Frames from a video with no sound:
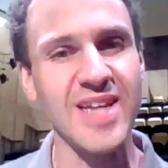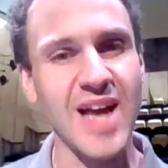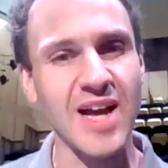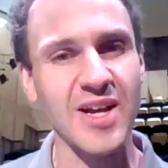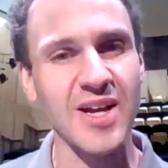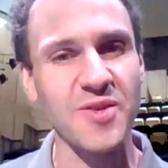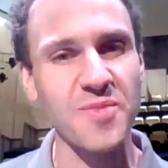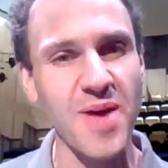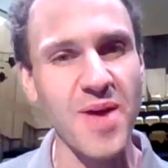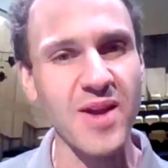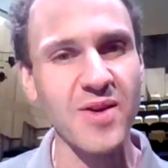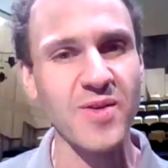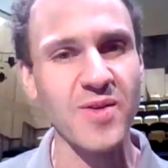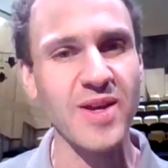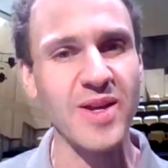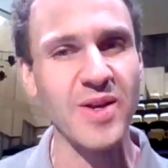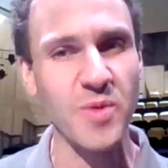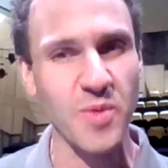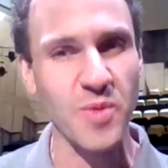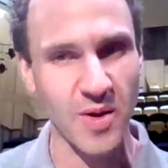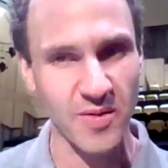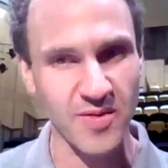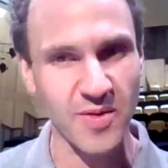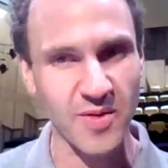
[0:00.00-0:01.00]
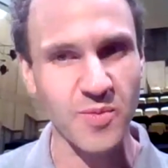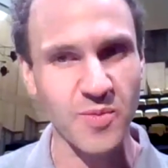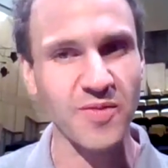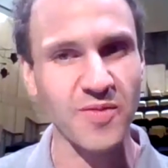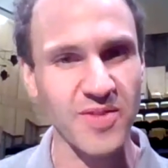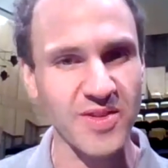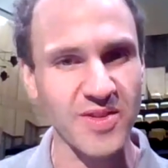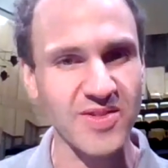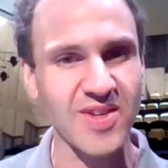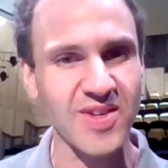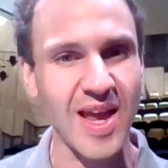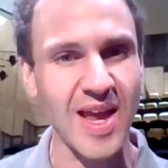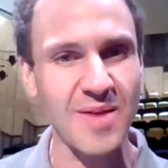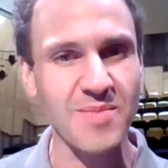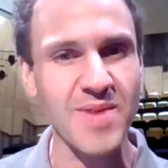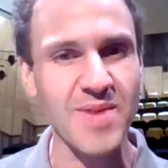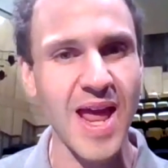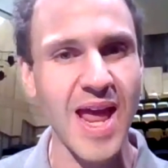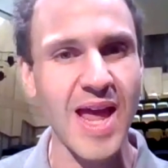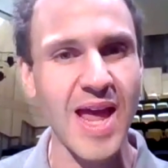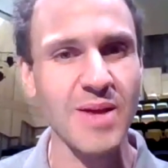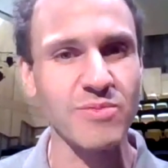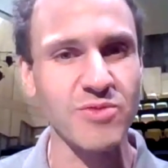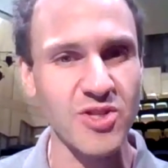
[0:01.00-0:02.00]
a documentary of the same
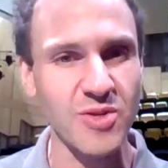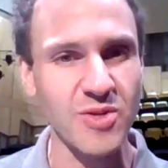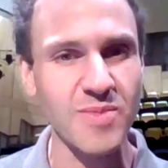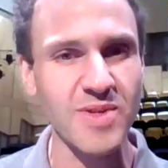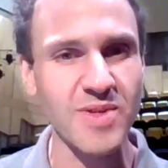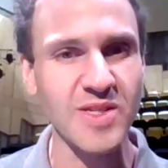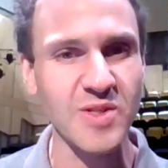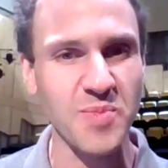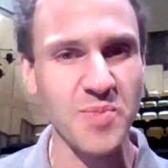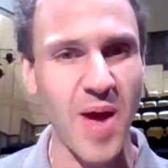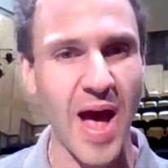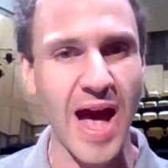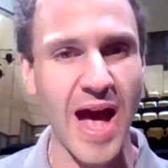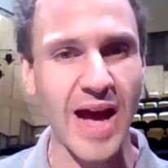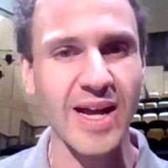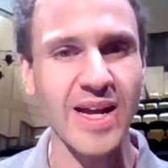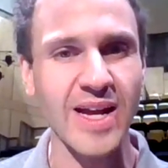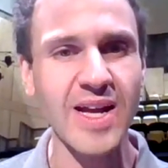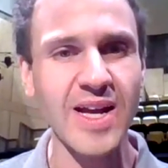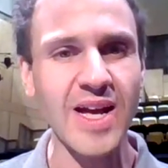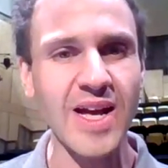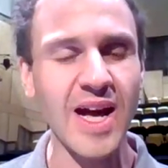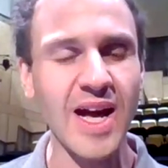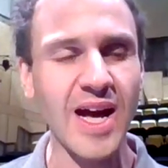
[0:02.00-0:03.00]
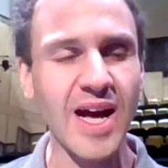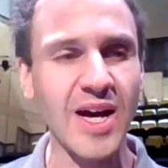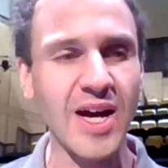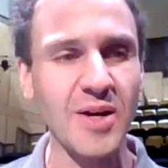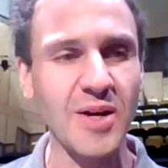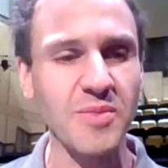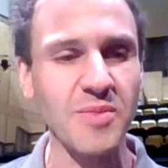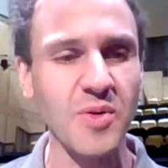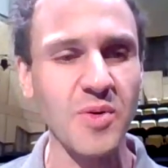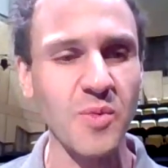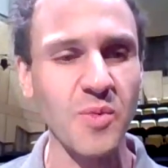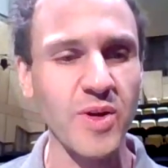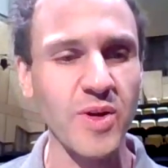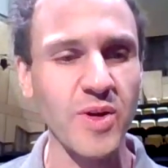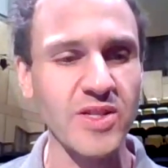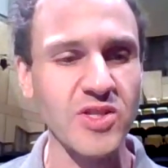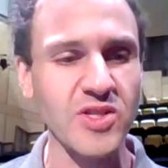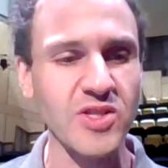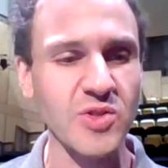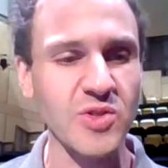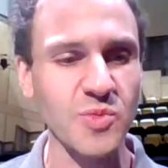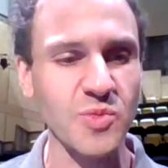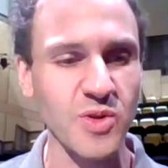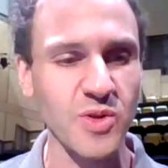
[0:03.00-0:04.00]
name, Jimmy's Back,
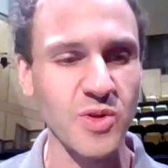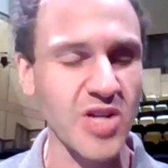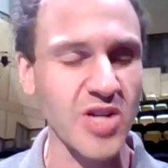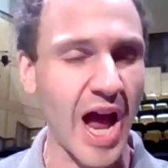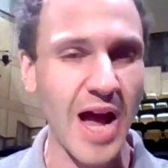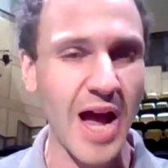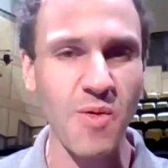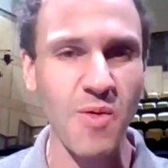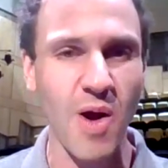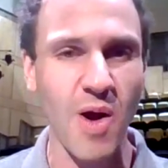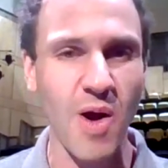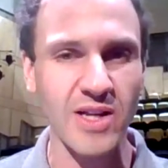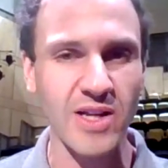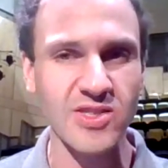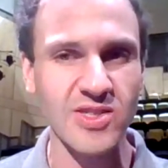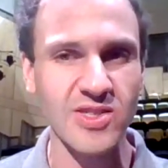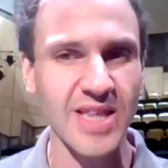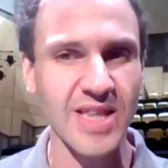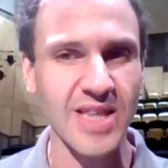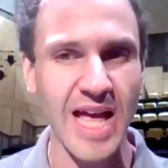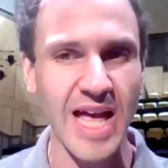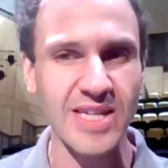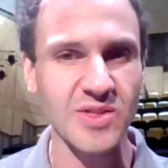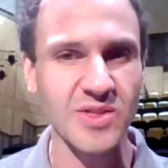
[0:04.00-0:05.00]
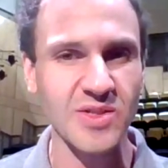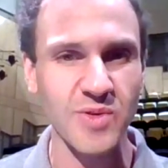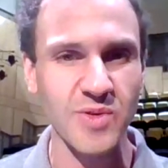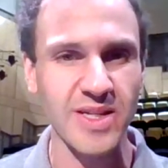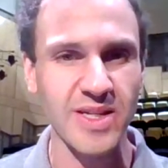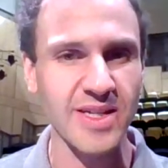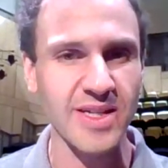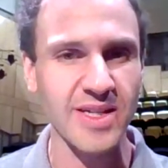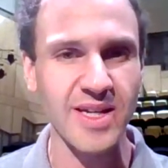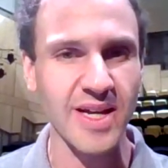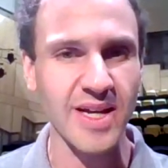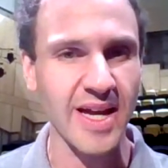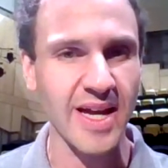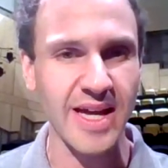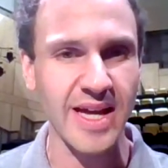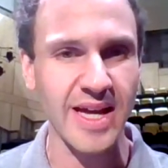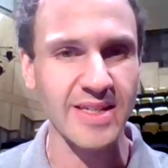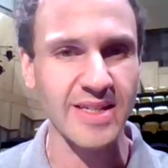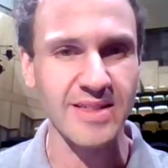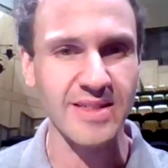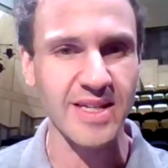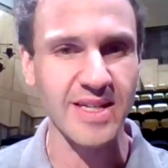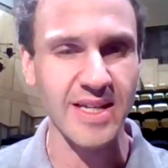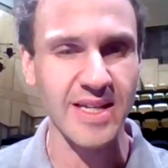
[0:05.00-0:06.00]
which I watched last week,
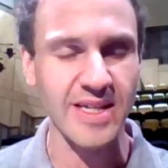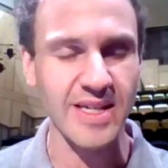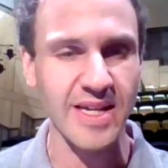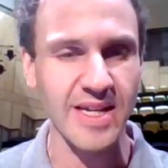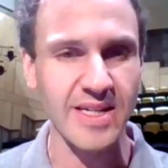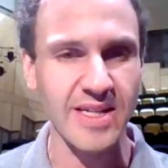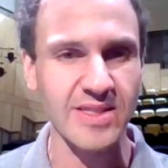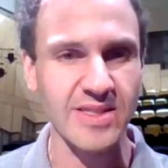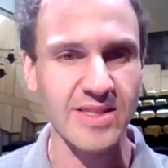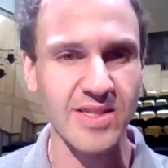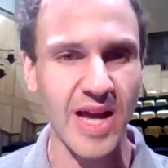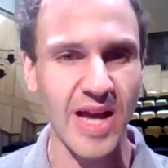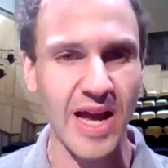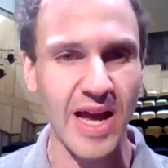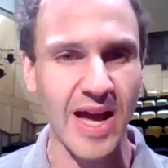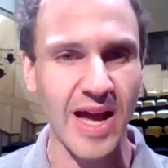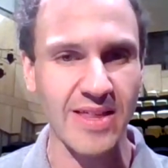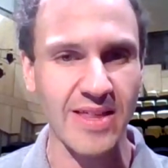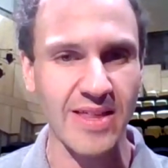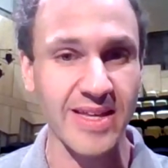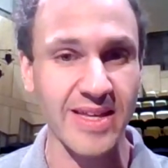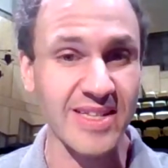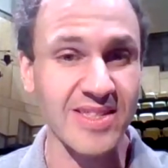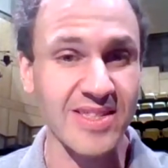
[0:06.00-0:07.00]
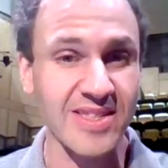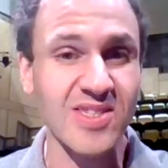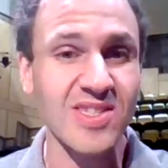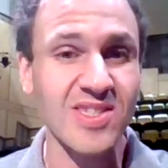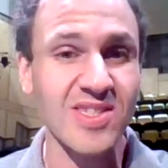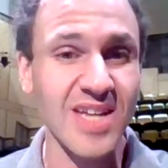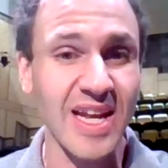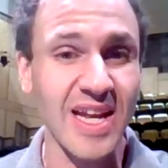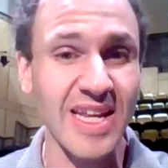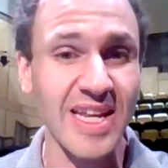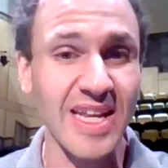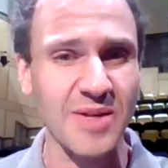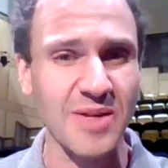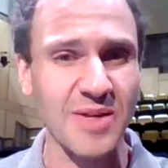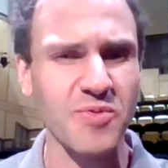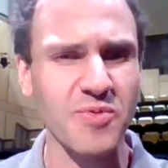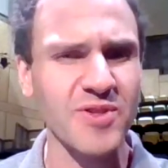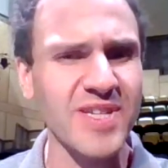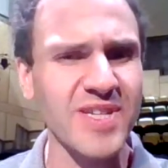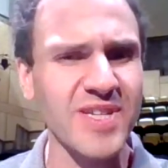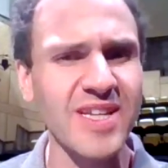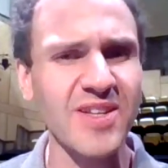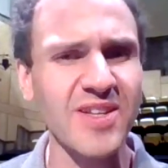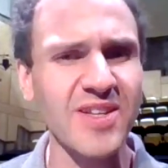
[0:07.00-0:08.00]
and I think it's stunning,
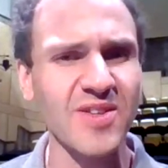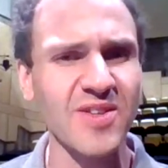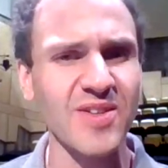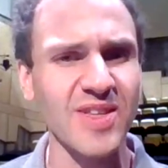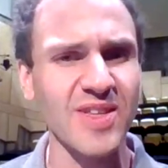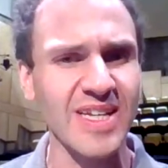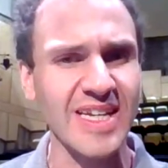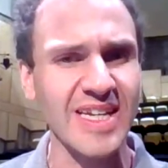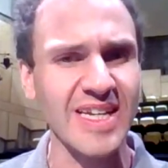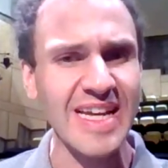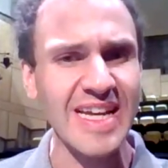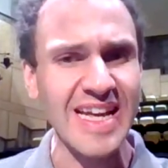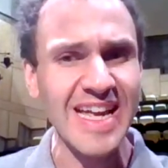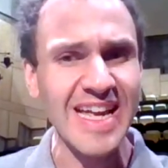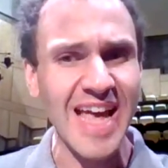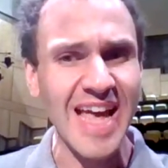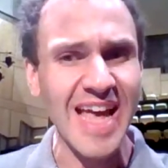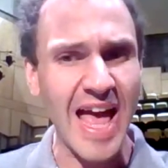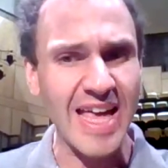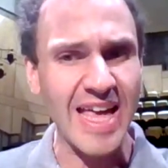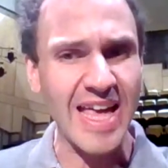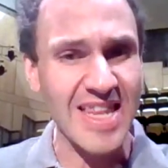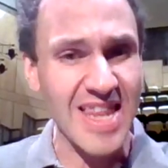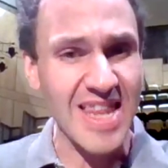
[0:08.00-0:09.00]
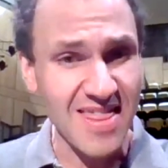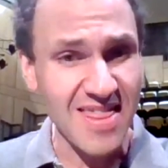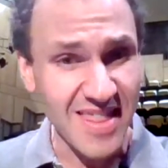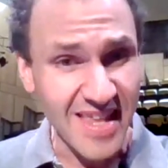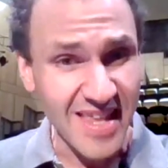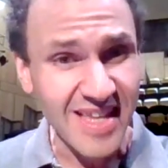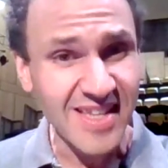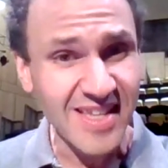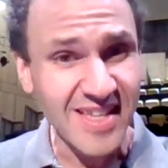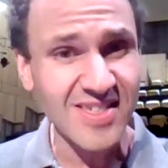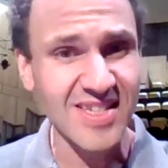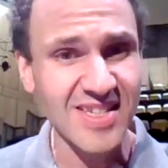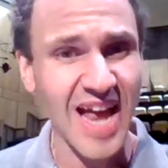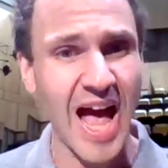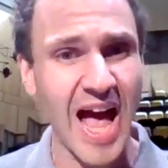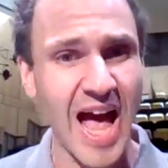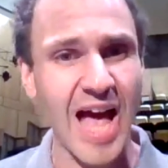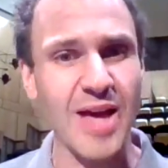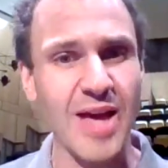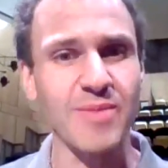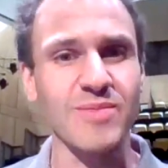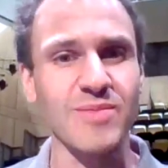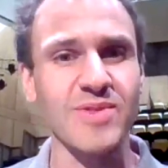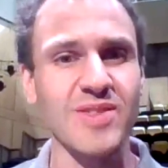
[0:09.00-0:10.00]
particularly in these
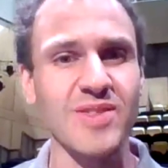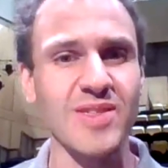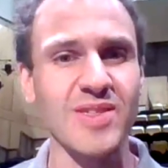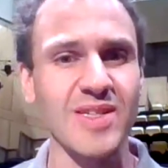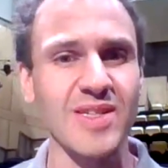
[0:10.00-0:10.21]
times.